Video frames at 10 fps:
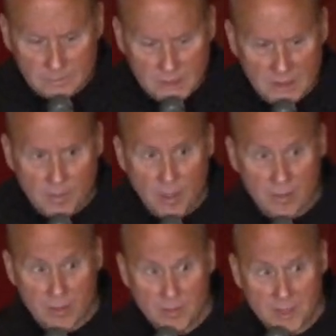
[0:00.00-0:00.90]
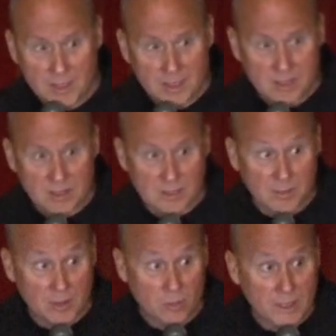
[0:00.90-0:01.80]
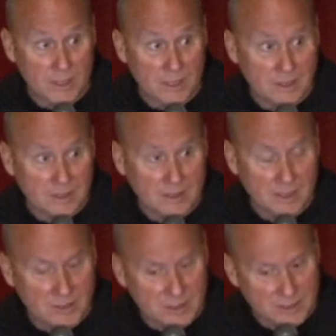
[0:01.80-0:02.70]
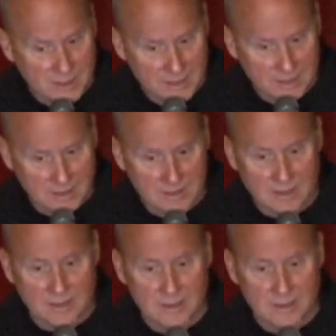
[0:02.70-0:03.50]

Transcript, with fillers: The part of the human condition is being weak, it just is.